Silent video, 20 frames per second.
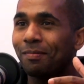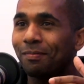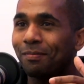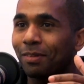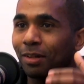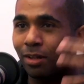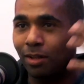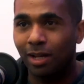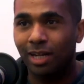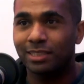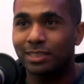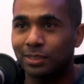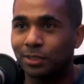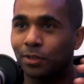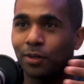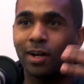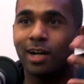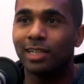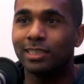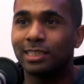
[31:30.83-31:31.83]

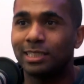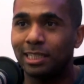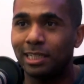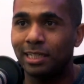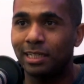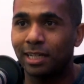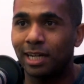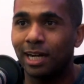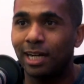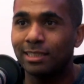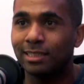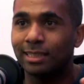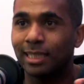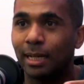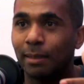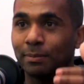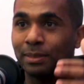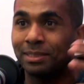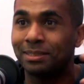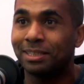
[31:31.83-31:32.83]
cluster unseen
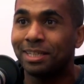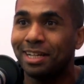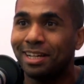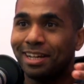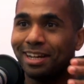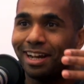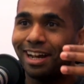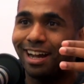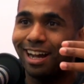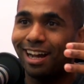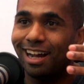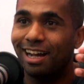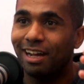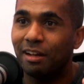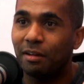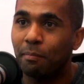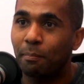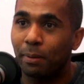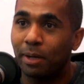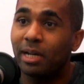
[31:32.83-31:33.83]
concepts
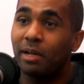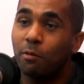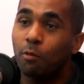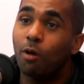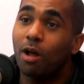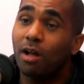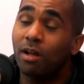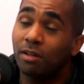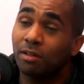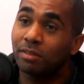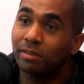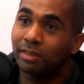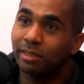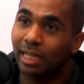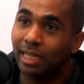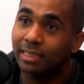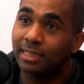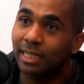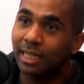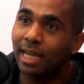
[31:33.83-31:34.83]
pretty well
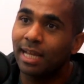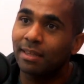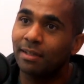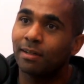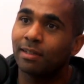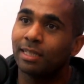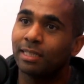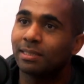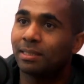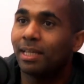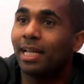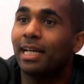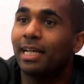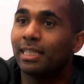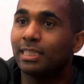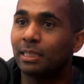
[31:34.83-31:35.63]
like together in this latent